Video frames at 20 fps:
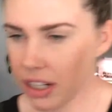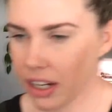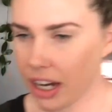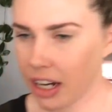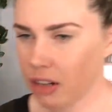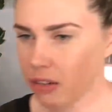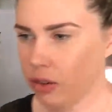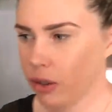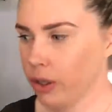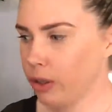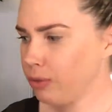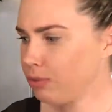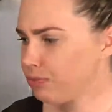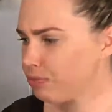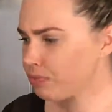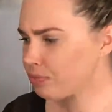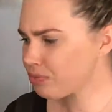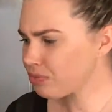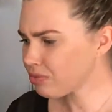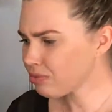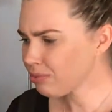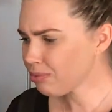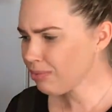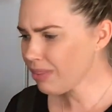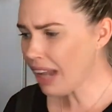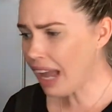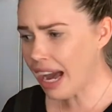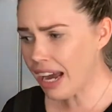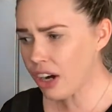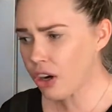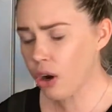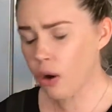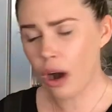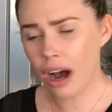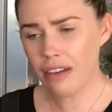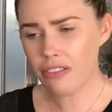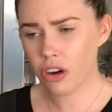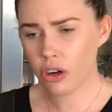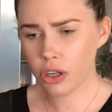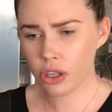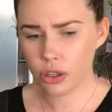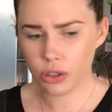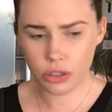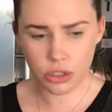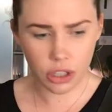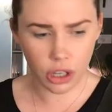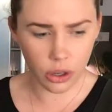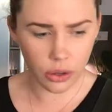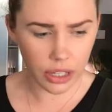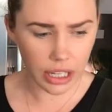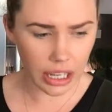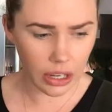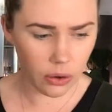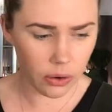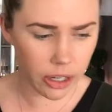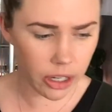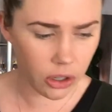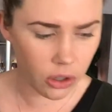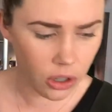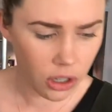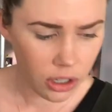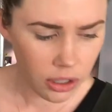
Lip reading: kind of oil. I don't know. I've only used coconut oil